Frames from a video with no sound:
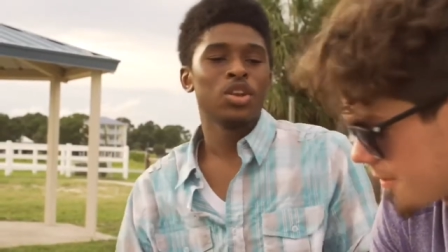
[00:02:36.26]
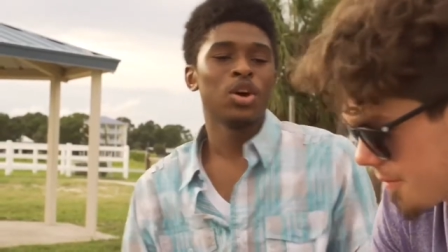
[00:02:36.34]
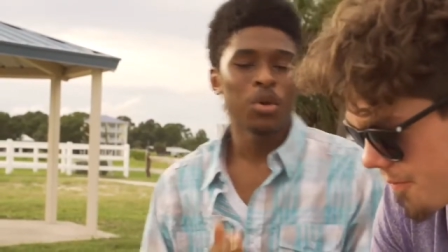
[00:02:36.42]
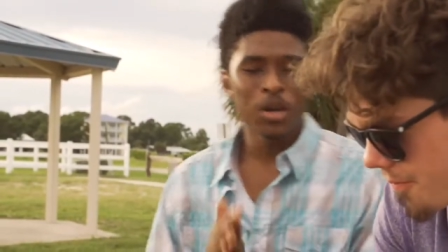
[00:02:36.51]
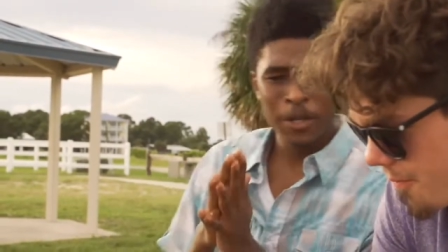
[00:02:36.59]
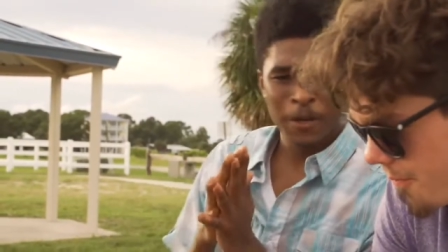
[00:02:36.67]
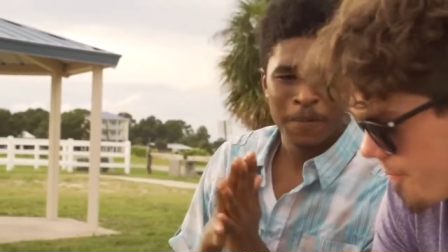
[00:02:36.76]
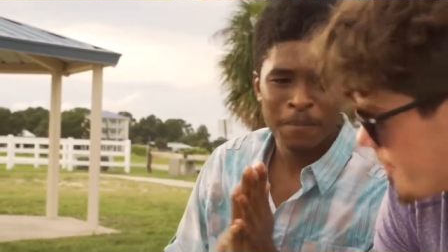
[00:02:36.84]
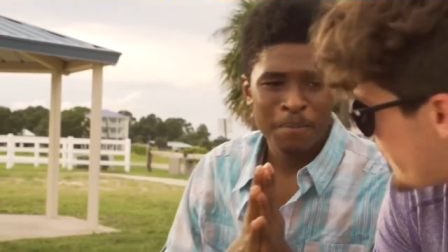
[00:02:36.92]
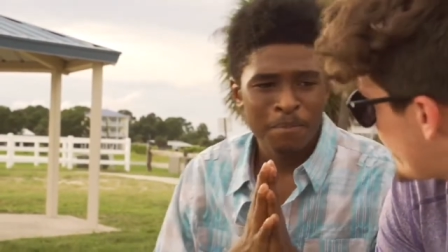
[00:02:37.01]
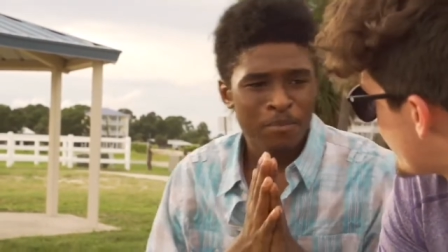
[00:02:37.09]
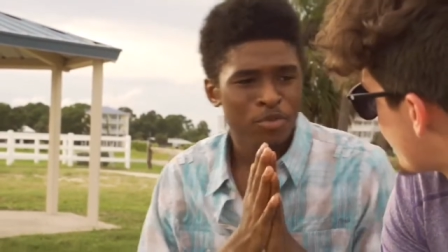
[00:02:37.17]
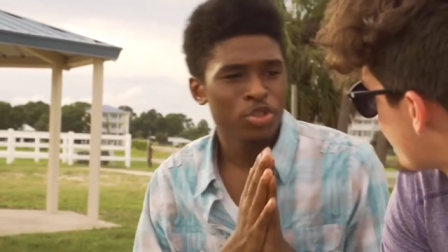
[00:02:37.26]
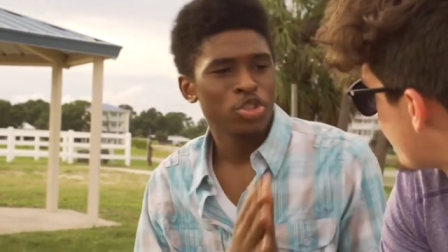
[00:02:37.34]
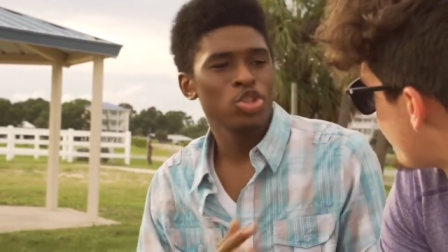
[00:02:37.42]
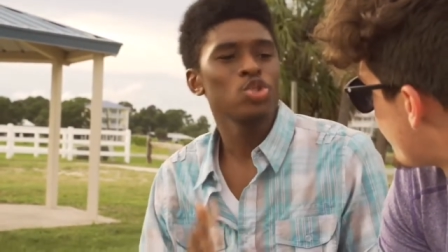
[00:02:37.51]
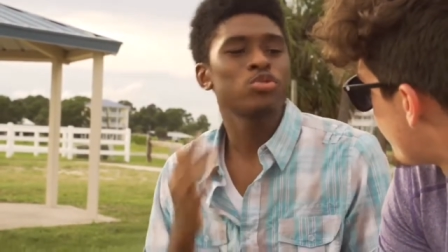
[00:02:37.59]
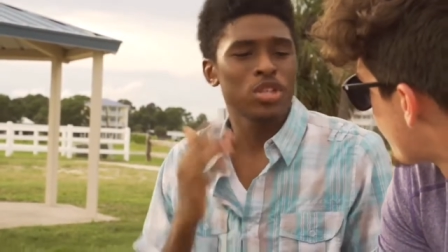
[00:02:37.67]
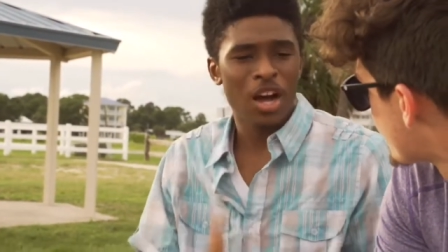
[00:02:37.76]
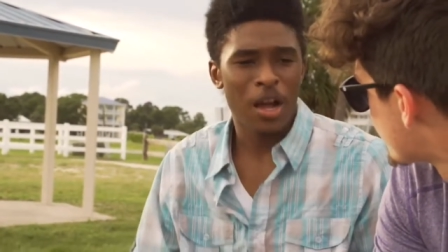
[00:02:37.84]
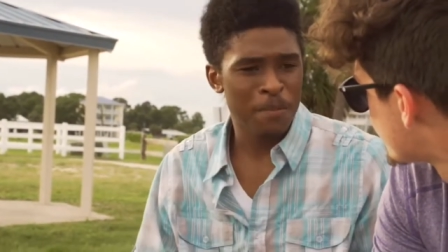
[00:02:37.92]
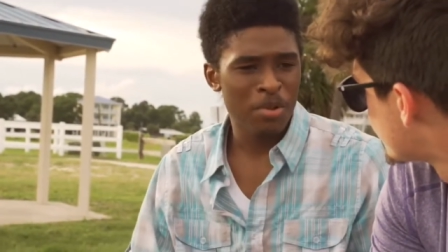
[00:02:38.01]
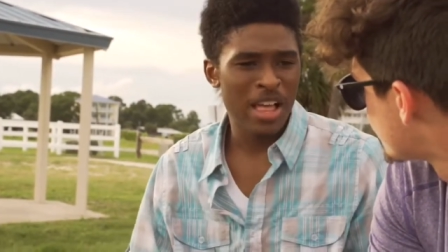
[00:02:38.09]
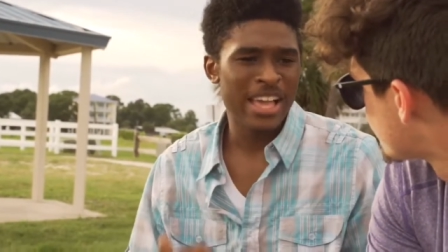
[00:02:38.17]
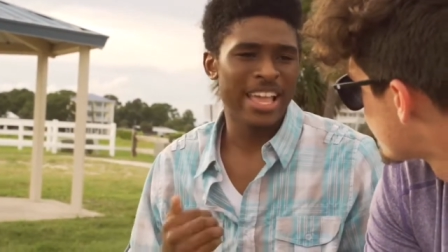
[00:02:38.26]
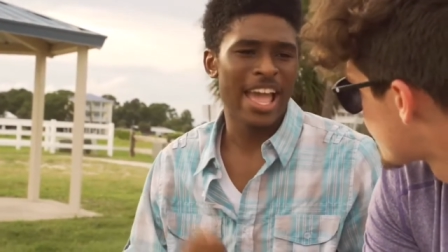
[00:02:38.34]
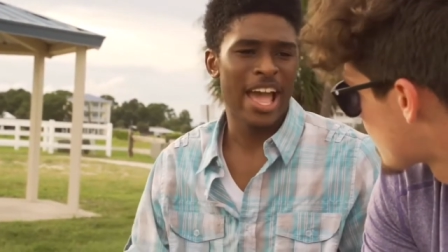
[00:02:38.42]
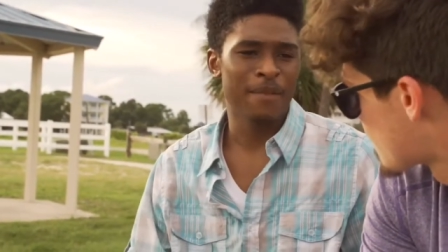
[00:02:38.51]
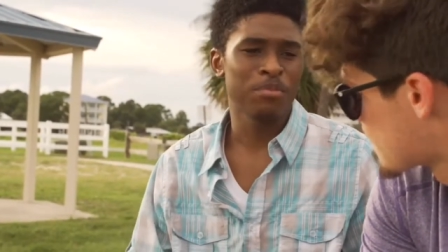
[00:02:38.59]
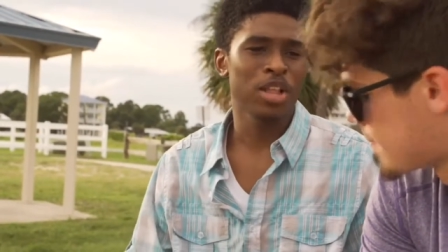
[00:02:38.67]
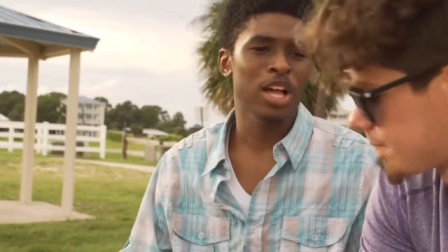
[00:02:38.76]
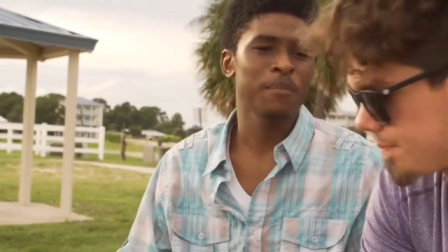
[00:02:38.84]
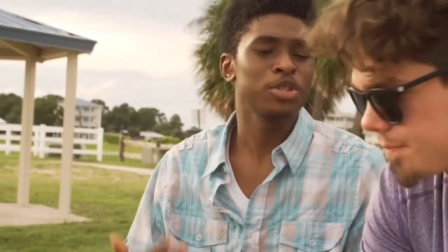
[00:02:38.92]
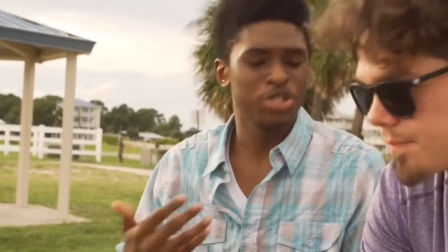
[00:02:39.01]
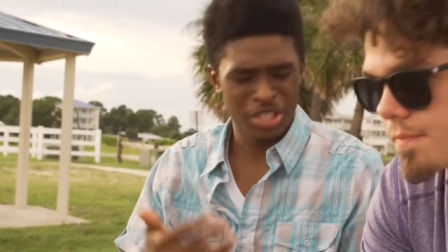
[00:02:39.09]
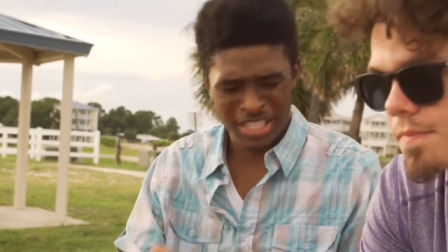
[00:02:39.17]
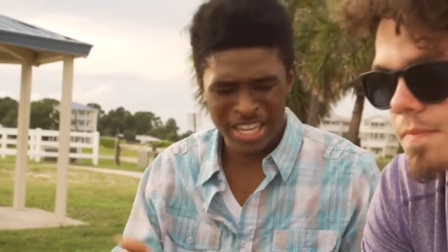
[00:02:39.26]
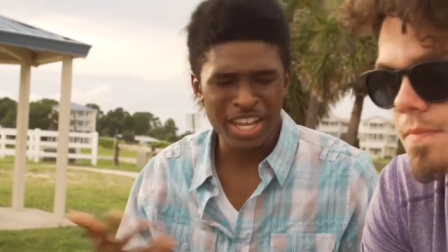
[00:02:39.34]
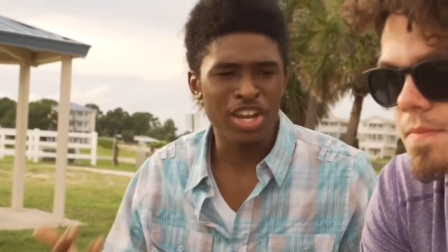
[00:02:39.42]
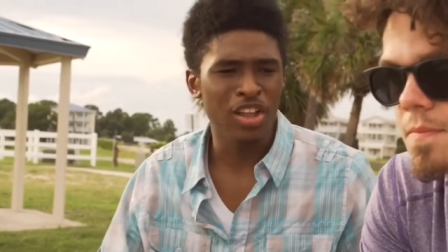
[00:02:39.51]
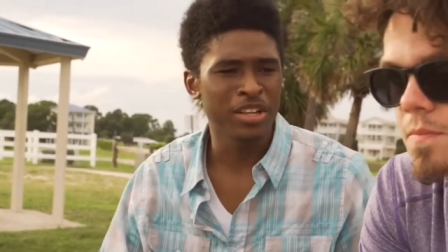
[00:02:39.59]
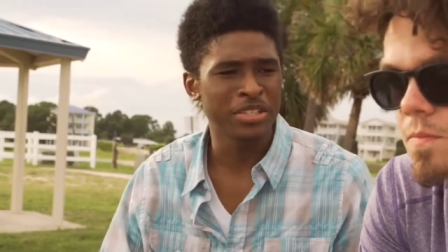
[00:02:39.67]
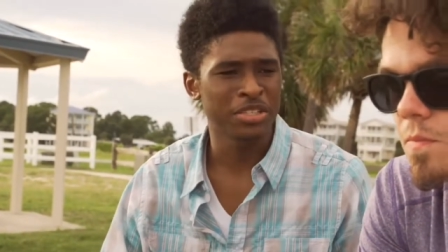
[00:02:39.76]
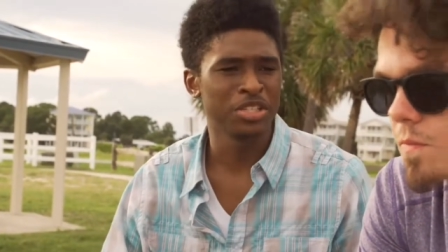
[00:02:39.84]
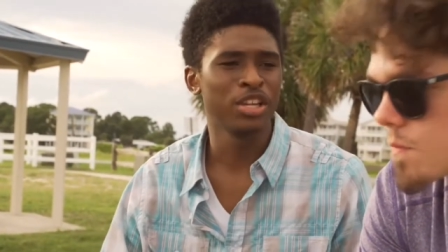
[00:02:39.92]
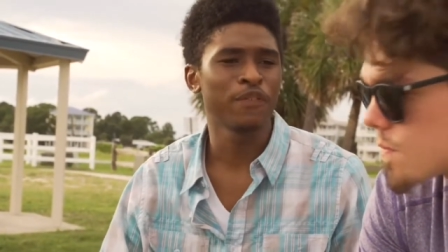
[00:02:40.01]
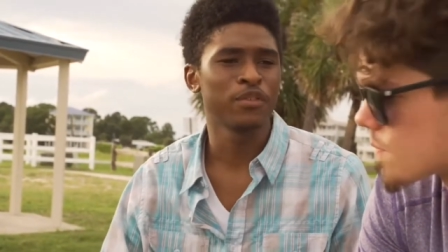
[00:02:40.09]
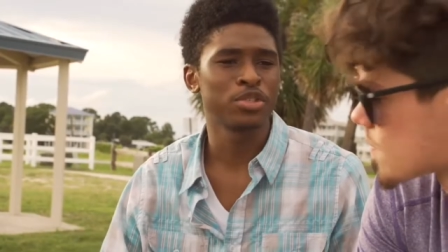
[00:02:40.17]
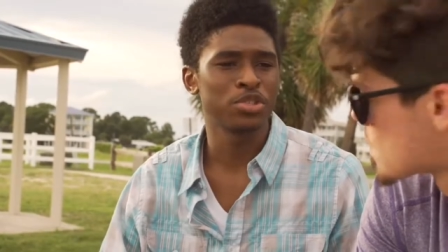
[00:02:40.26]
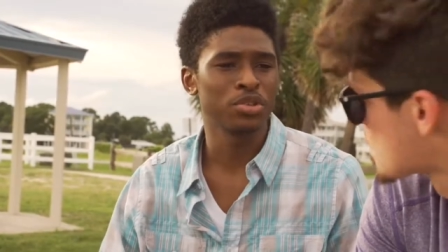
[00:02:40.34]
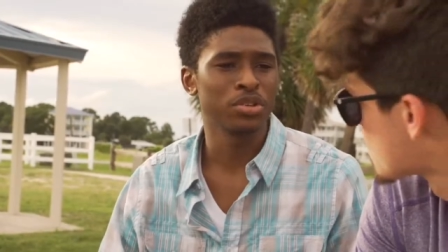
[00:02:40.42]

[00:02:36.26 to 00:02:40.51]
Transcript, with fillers: You know what? You talk black, at black, but your skin color tells a different